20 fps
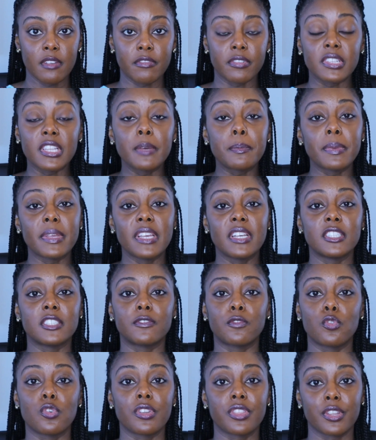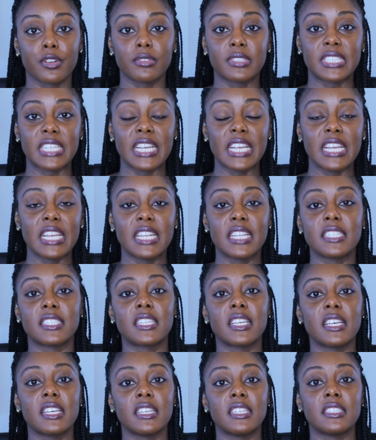Philippians 4.13, it
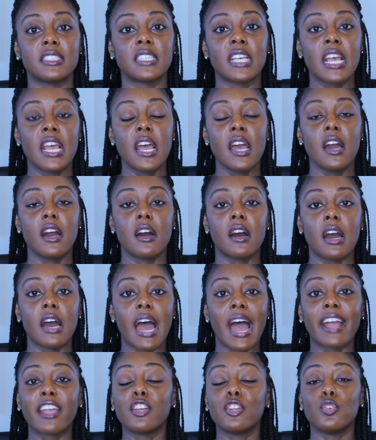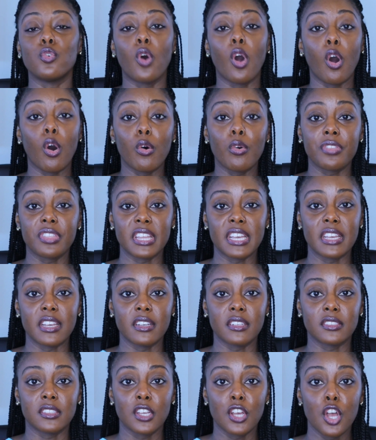says, uh, I can do all
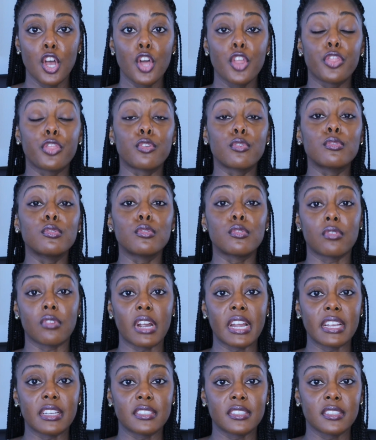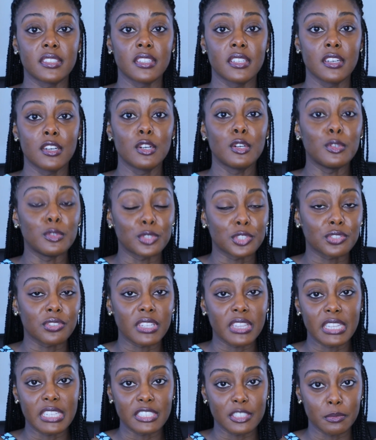things through Christ who
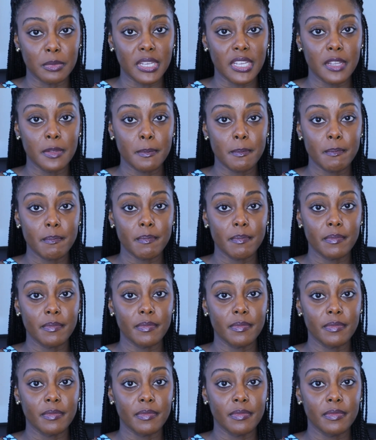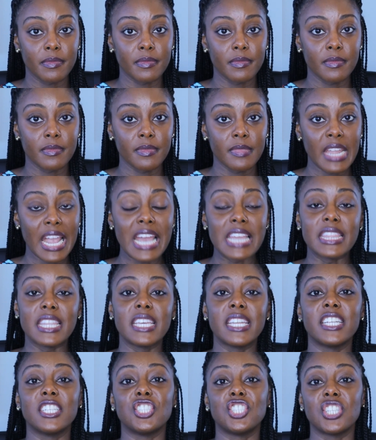strengthens me. And
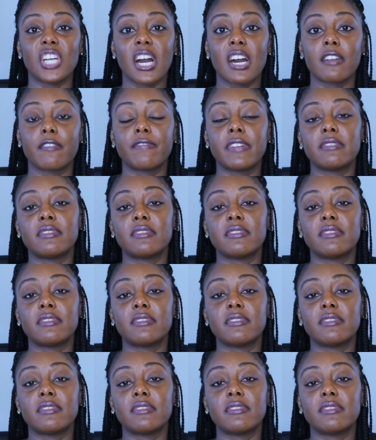then in John